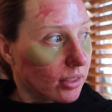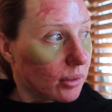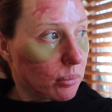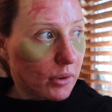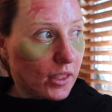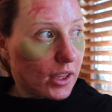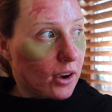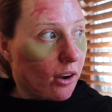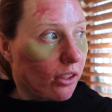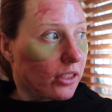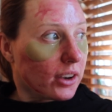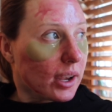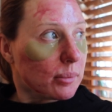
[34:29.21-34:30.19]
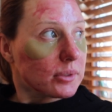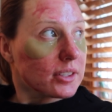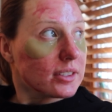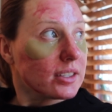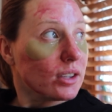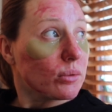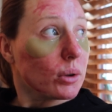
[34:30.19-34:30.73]
when they call the names and
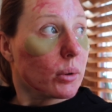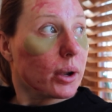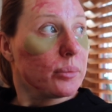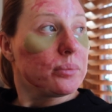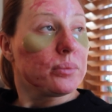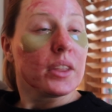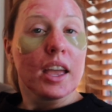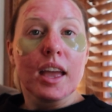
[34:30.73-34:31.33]
see if we won.